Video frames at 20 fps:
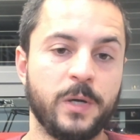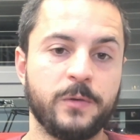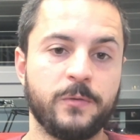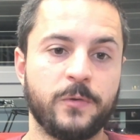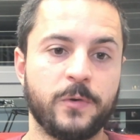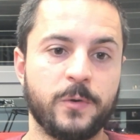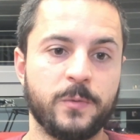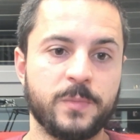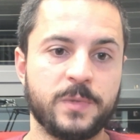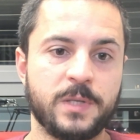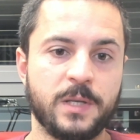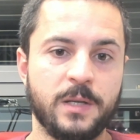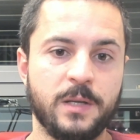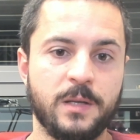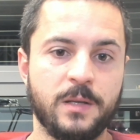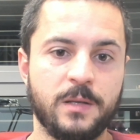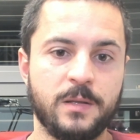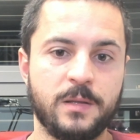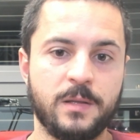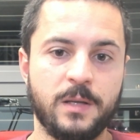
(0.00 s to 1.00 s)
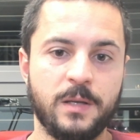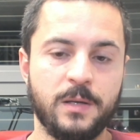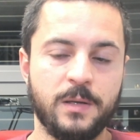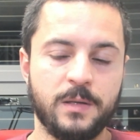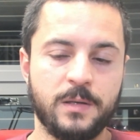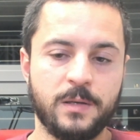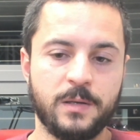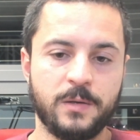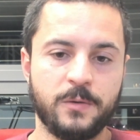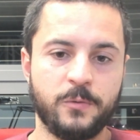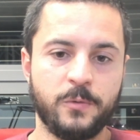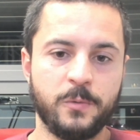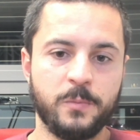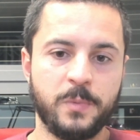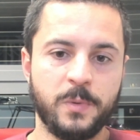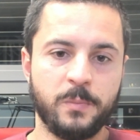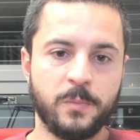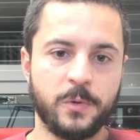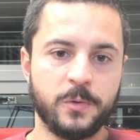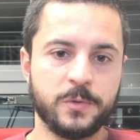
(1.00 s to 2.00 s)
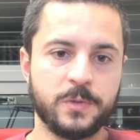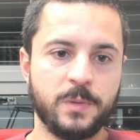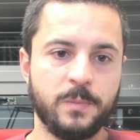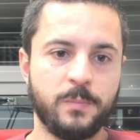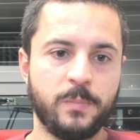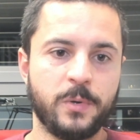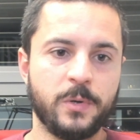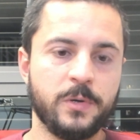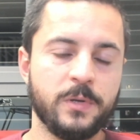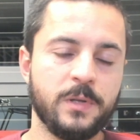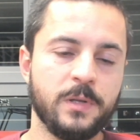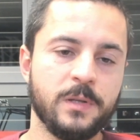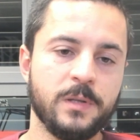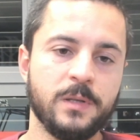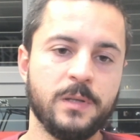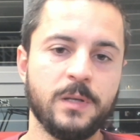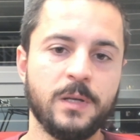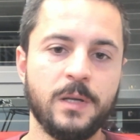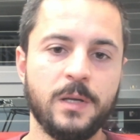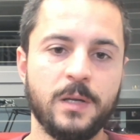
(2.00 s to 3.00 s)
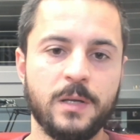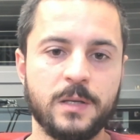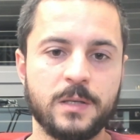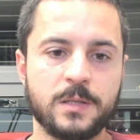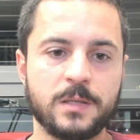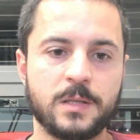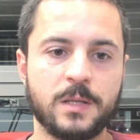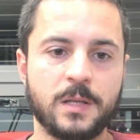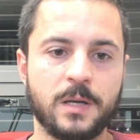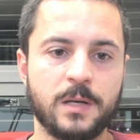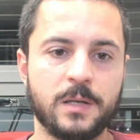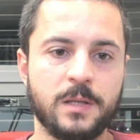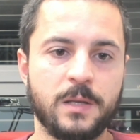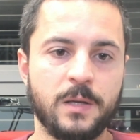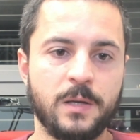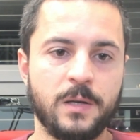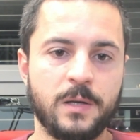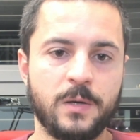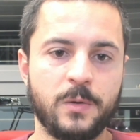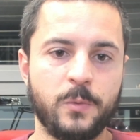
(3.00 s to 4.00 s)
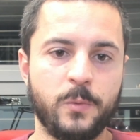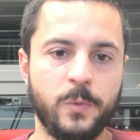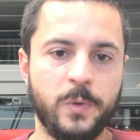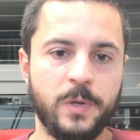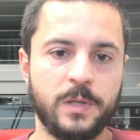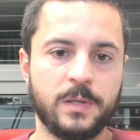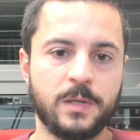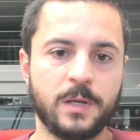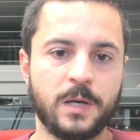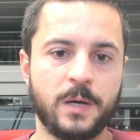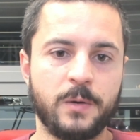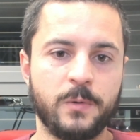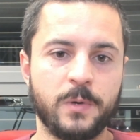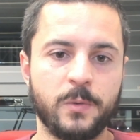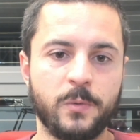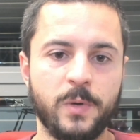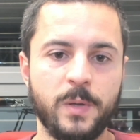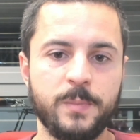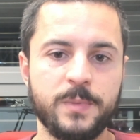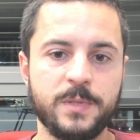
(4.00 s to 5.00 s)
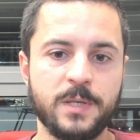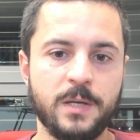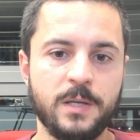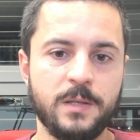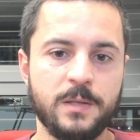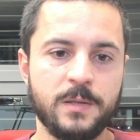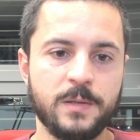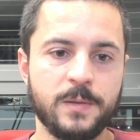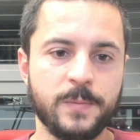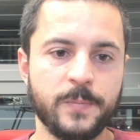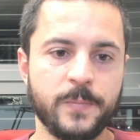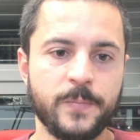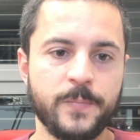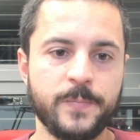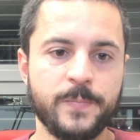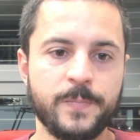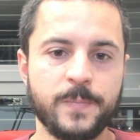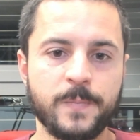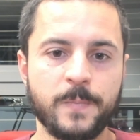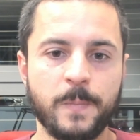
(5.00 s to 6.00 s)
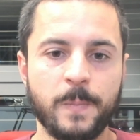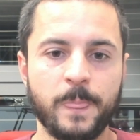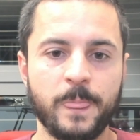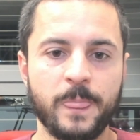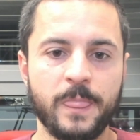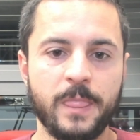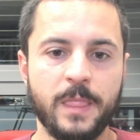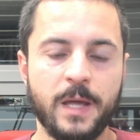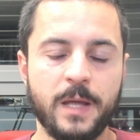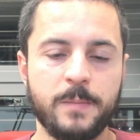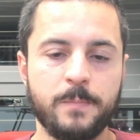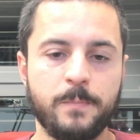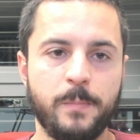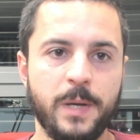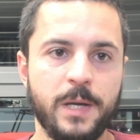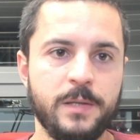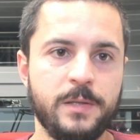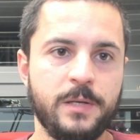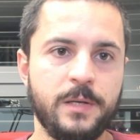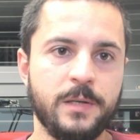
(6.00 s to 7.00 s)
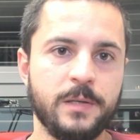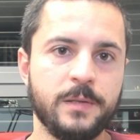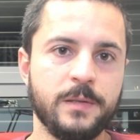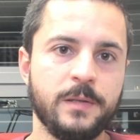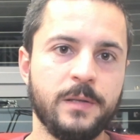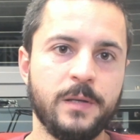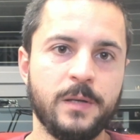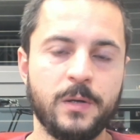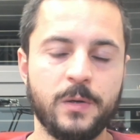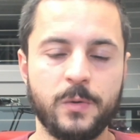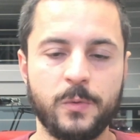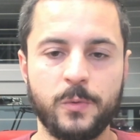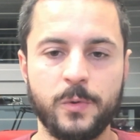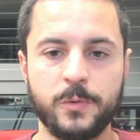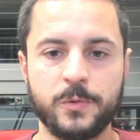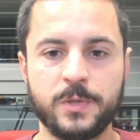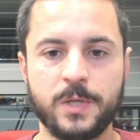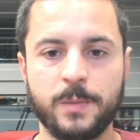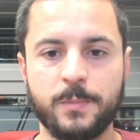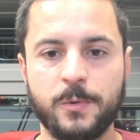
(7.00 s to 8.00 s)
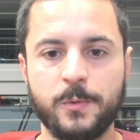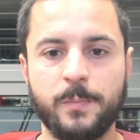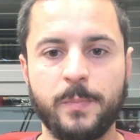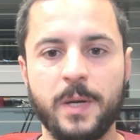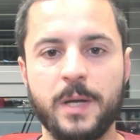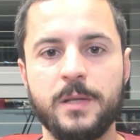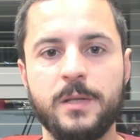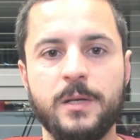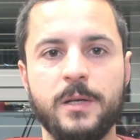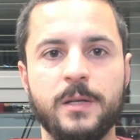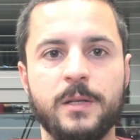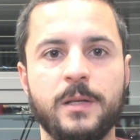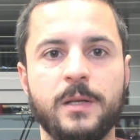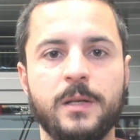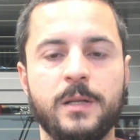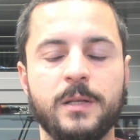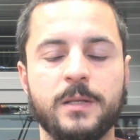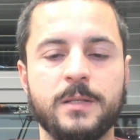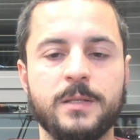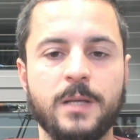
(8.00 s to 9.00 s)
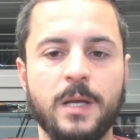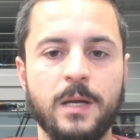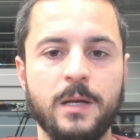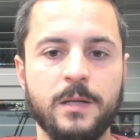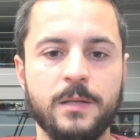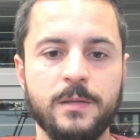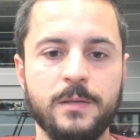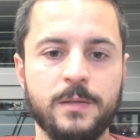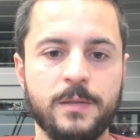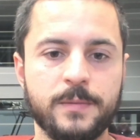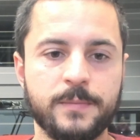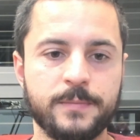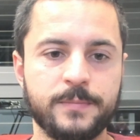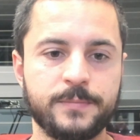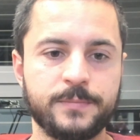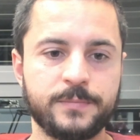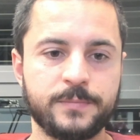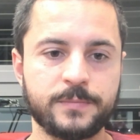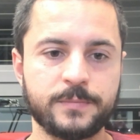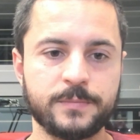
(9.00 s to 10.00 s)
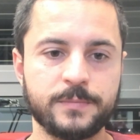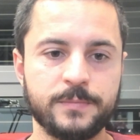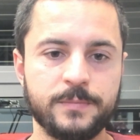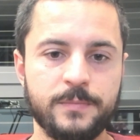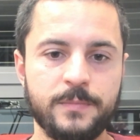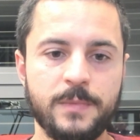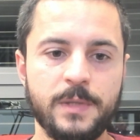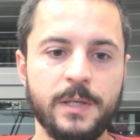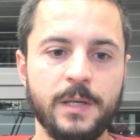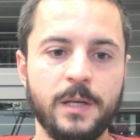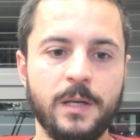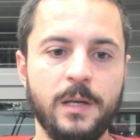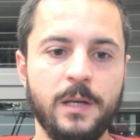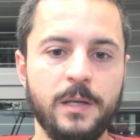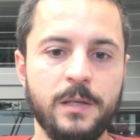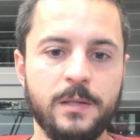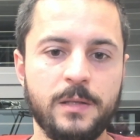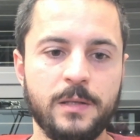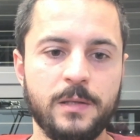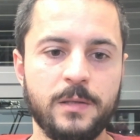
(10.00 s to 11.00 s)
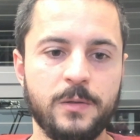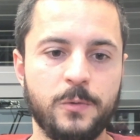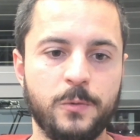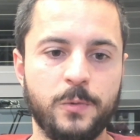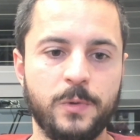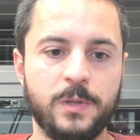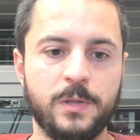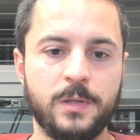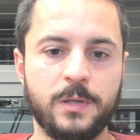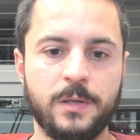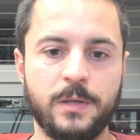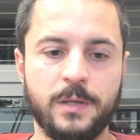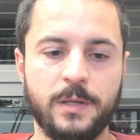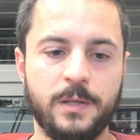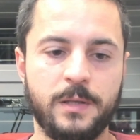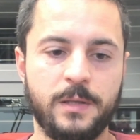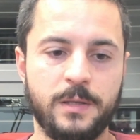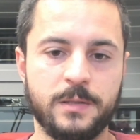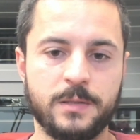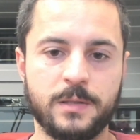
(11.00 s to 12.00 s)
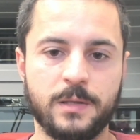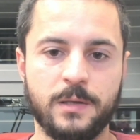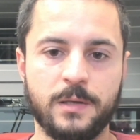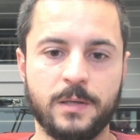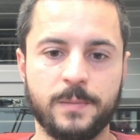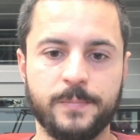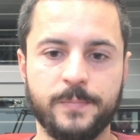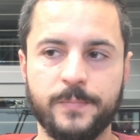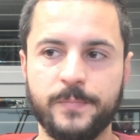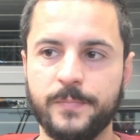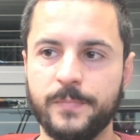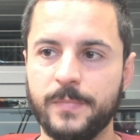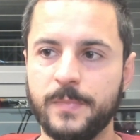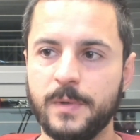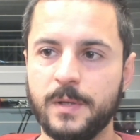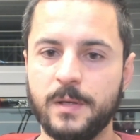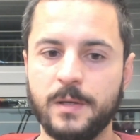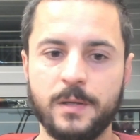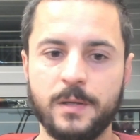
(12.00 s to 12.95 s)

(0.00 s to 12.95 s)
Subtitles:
the platforms I think will be most important, starting with our website, then Patreon. We'll skip to Patreon in a second, LinkedIn, Twitter, and Instagram.